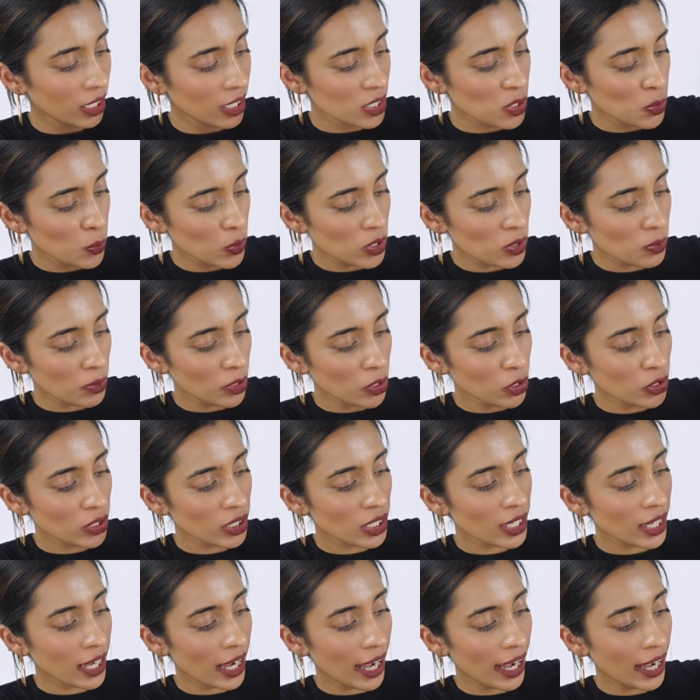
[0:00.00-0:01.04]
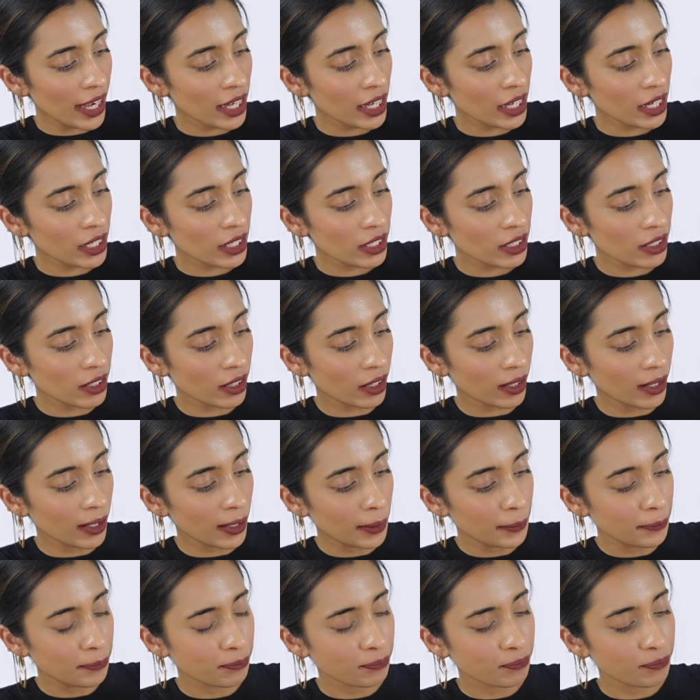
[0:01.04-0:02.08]
Swiss Beauty and
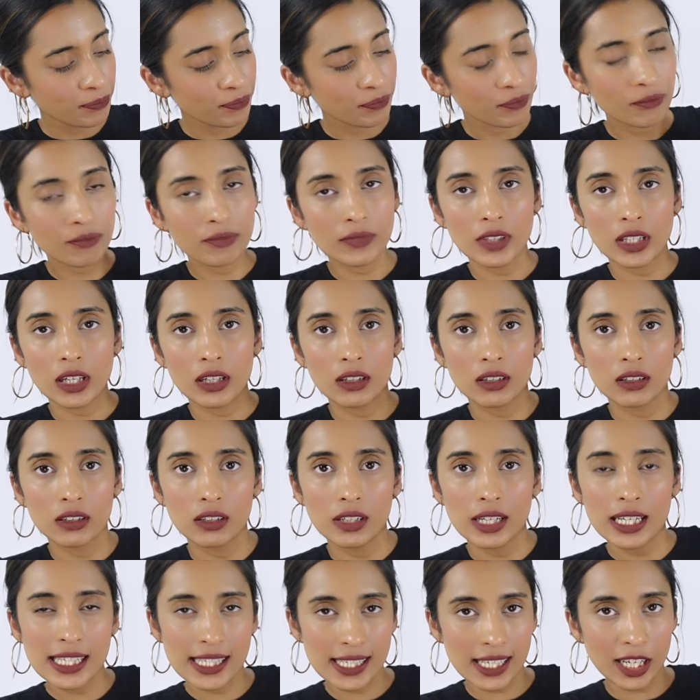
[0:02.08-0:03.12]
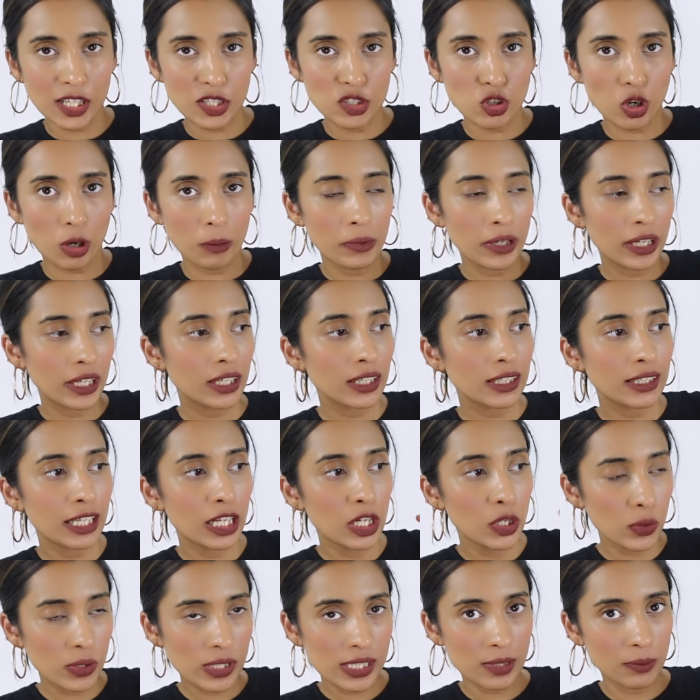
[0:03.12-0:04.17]
Insight Jawbreaker, they
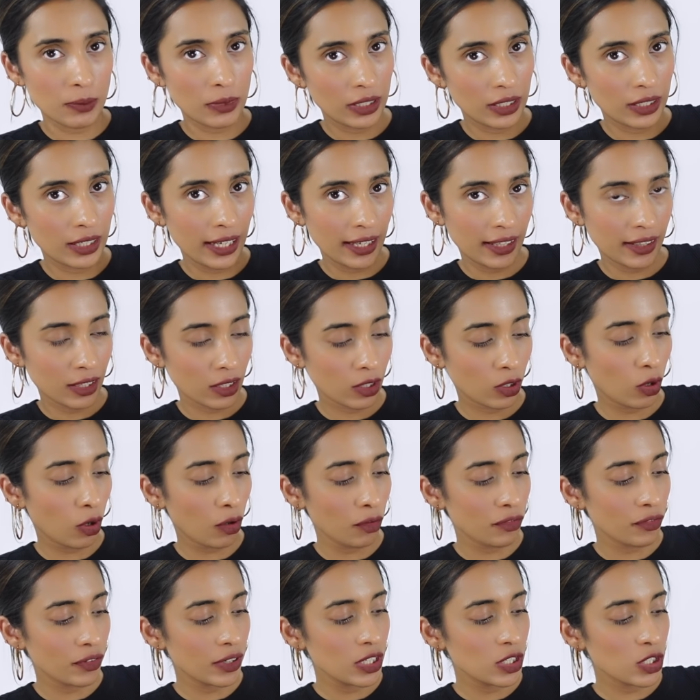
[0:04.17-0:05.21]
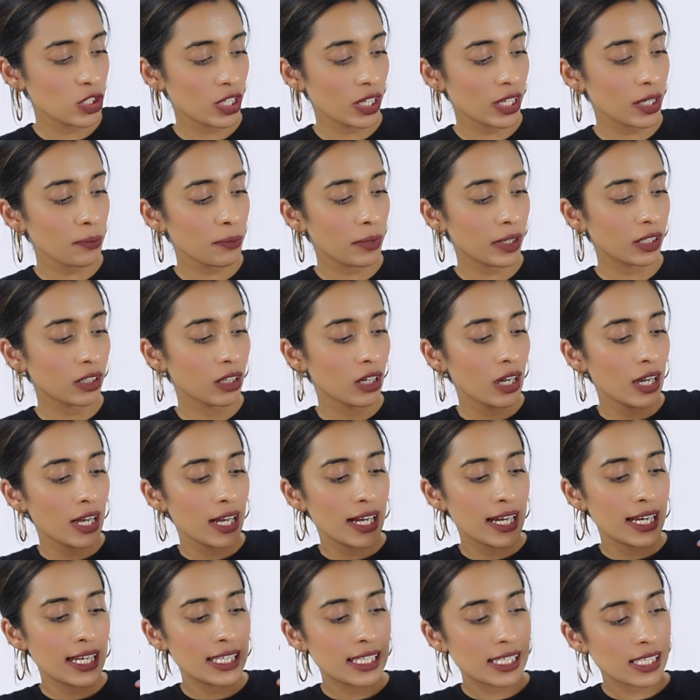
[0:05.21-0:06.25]
look similar, like the Coffee shade, but
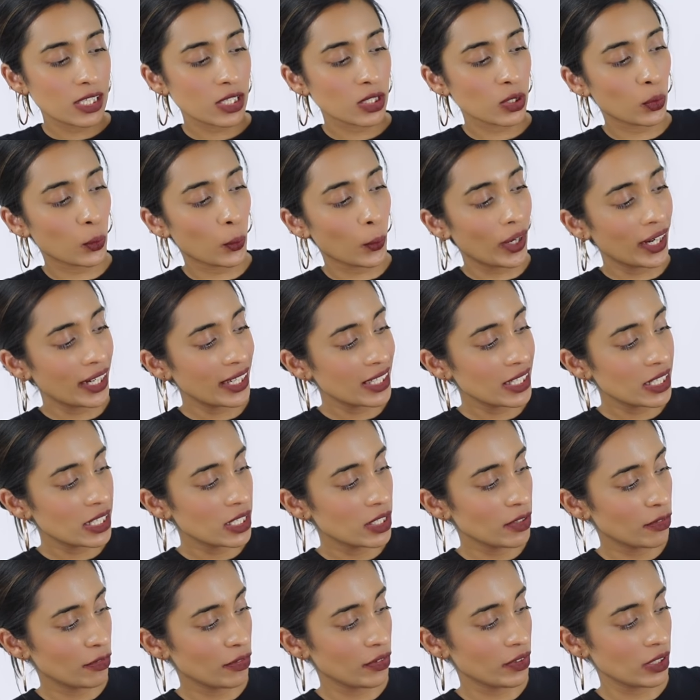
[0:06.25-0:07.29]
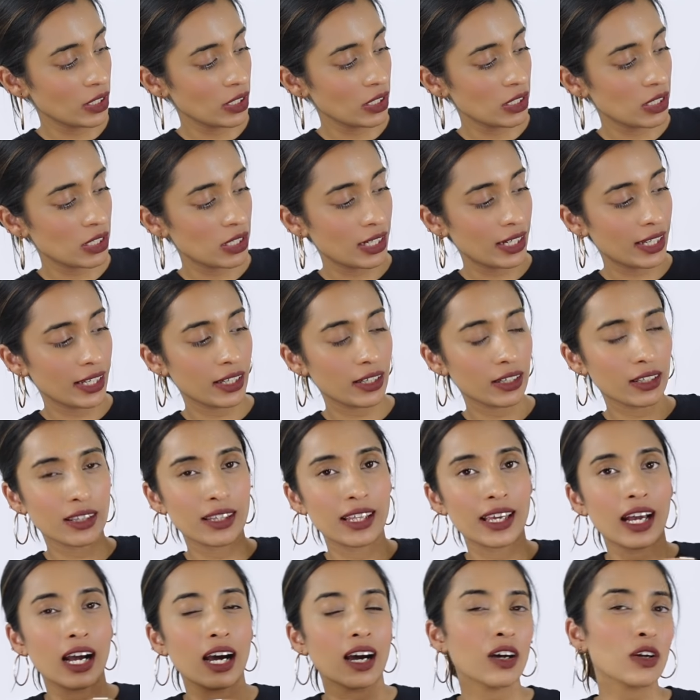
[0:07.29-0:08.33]
it's quite different. Like,
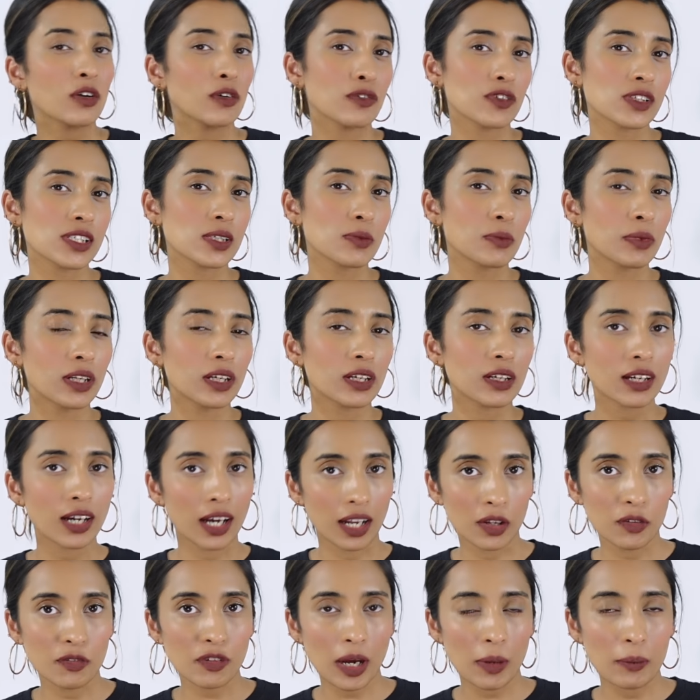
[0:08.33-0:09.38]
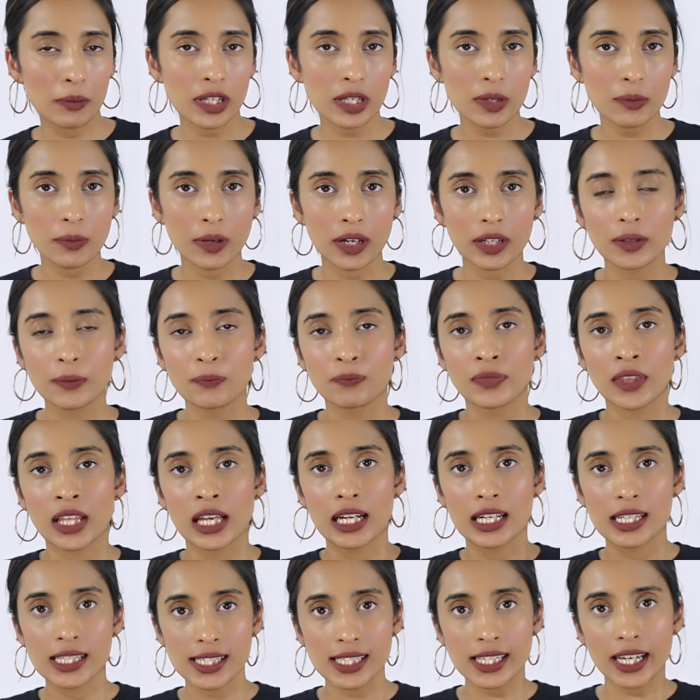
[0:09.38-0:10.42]
they are of a similar color family, but
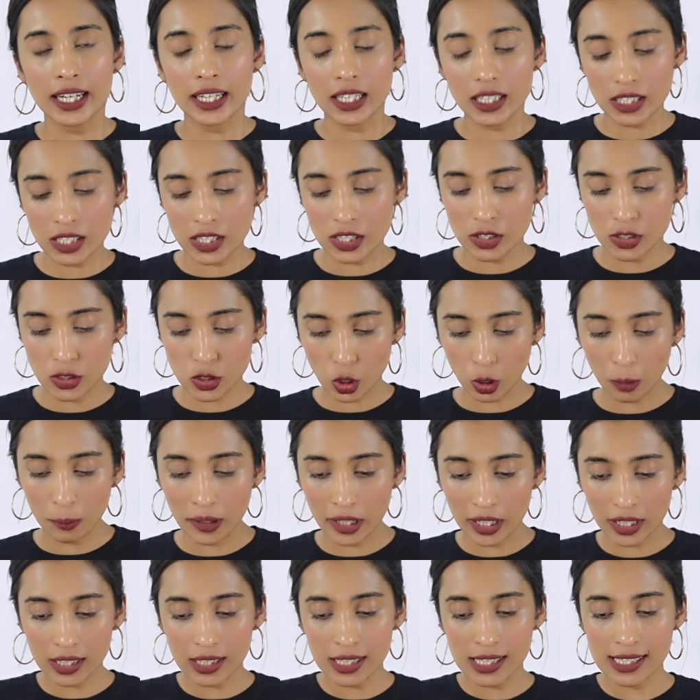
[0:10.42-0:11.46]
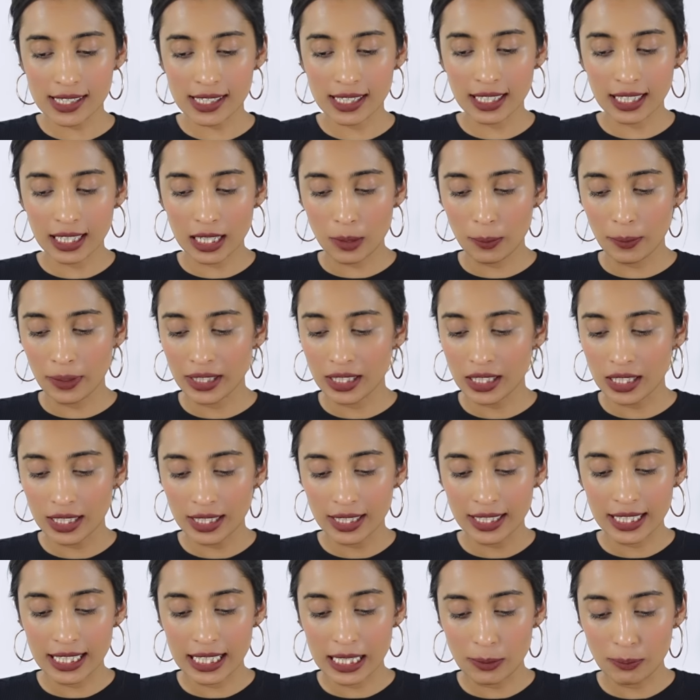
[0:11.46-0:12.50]
Insight Jawbreaker is a little
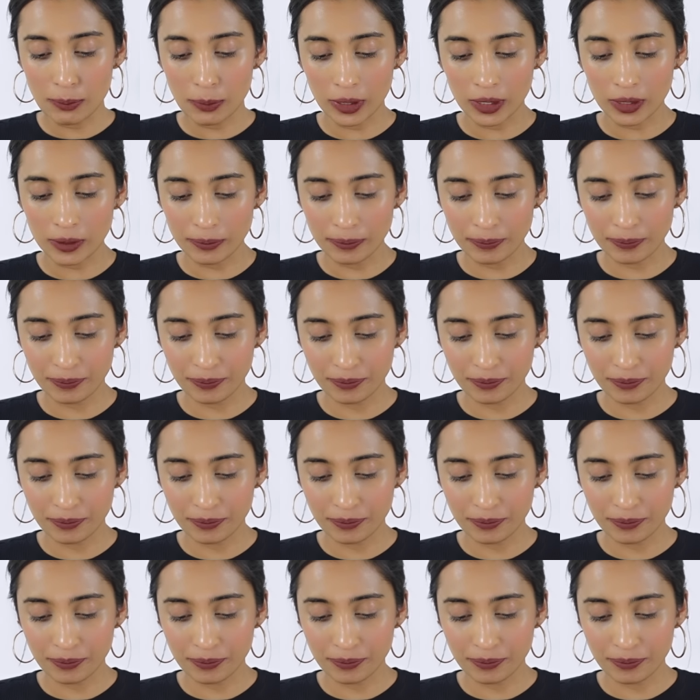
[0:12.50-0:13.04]
bit deeper.